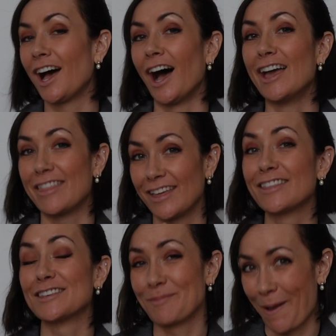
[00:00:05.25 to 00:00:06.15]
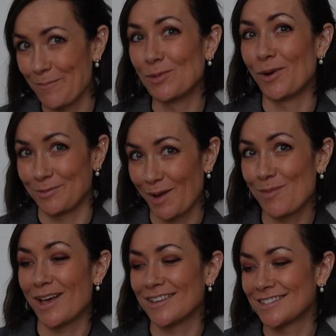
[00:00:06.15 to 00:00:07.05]
I think this might be one of my
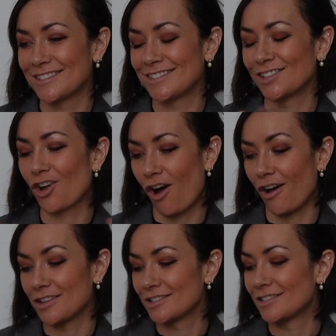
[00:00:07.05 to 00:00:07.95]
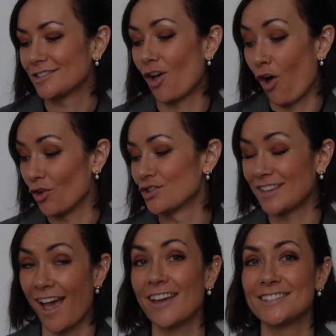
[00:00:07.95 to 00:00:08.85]
best COS hauls
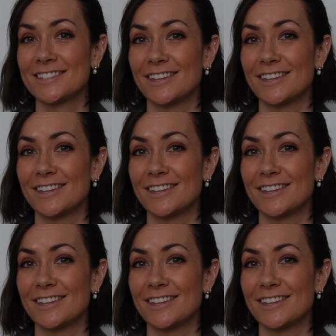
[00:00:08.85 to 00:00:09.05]
yet.